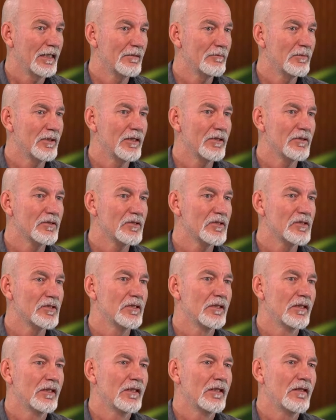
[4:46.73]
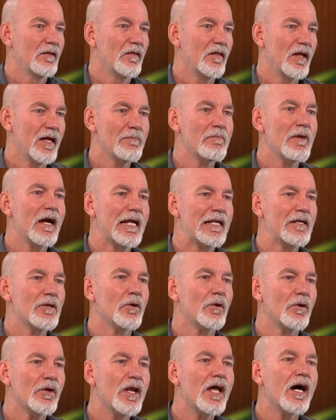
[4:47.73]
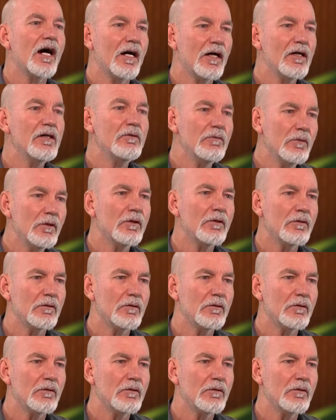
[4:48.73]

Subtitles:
because they may not know,